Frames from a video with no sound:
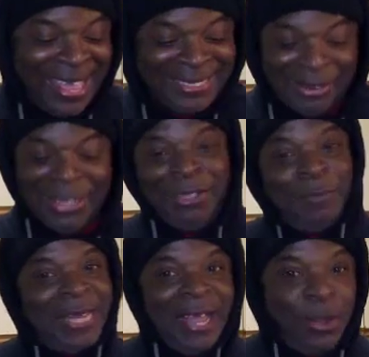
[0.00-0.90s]
So this is
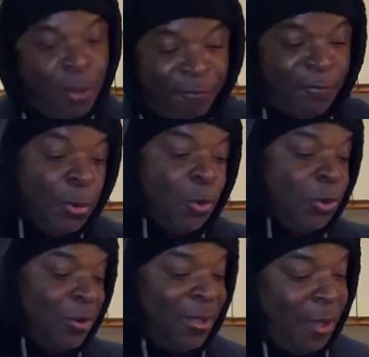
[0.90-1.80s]
gonna be like a little
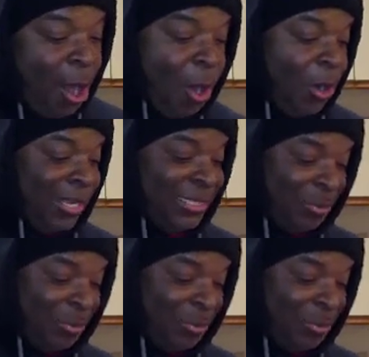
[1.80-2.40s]
food haul as